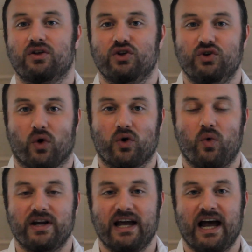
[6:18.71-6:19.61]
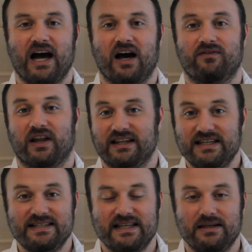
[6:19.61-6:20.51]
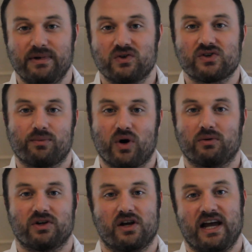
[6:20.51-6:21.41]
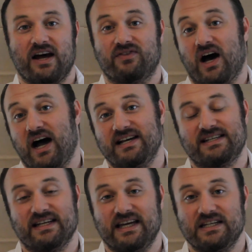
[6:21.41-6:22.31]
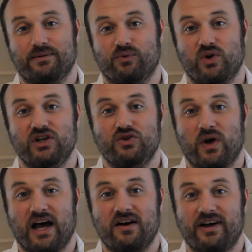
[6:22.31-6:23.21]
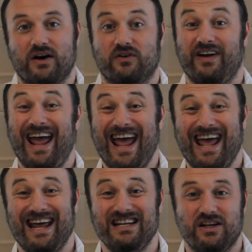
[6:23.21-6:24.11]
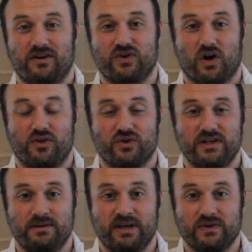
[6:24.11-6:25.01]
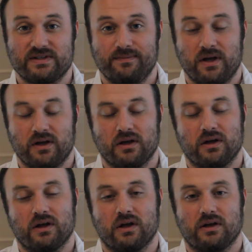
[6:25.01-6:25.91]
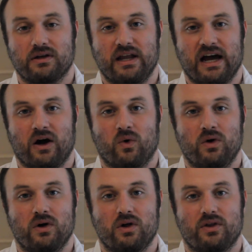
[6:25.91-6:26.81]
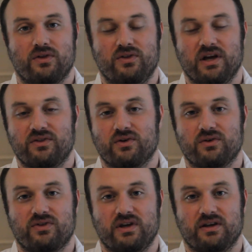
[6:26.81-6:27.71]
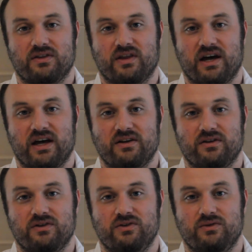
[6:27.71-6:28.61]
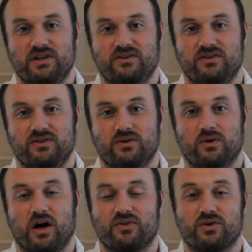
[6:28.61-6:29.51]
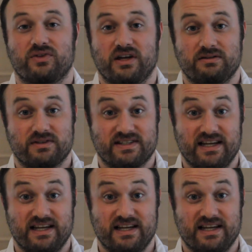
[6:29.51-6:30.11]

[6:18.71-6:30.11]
you're going to have, like, these emails are probably going to have the highest engagement rate you have out of any of your other emails. Now, the other thing that you need to do, other than